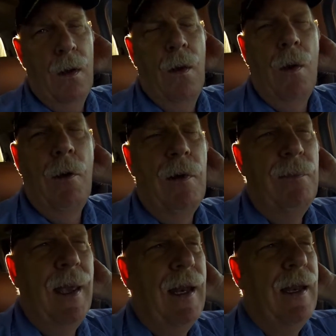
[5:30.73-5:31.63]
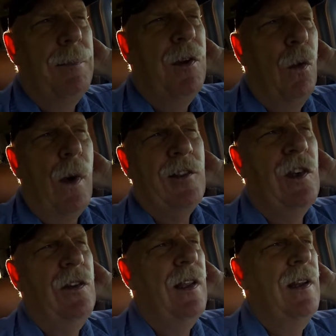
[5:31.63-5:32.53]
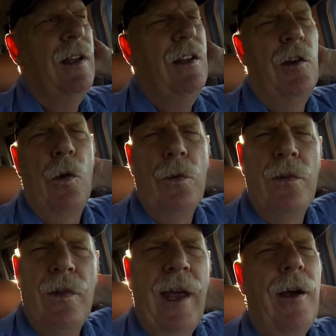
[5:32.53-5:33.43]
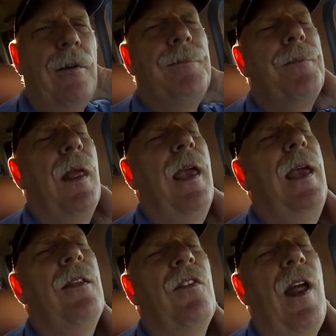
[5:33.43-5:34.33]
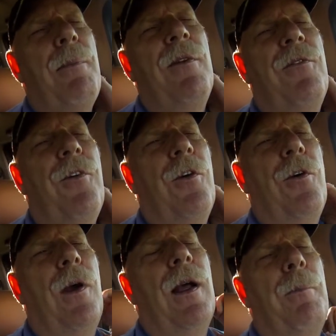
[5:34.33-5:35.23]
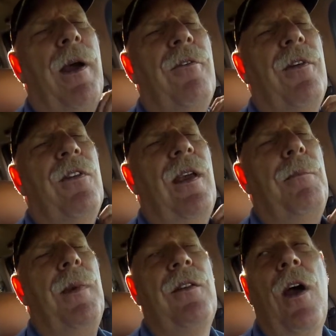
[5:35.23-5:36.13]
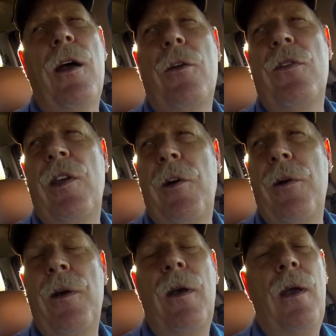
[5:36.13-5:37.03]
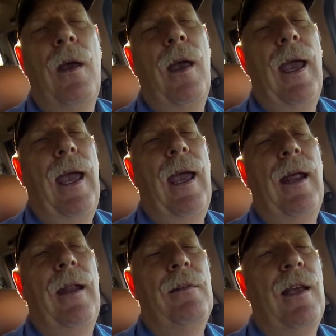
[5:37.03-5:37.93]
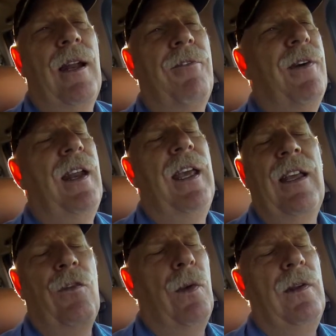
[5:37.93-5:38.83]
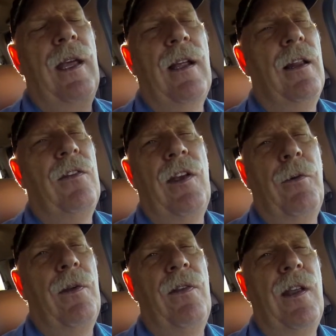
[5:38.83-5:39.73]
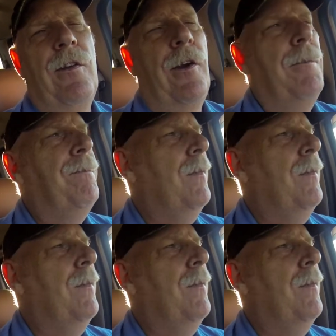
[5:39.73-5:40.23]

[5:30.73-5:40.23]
Well, we've made it up to Washington and Goldendale and stopping for uh, breakfast at McDonald's here. And kind of funny, it gets ridiculous here with Cinder.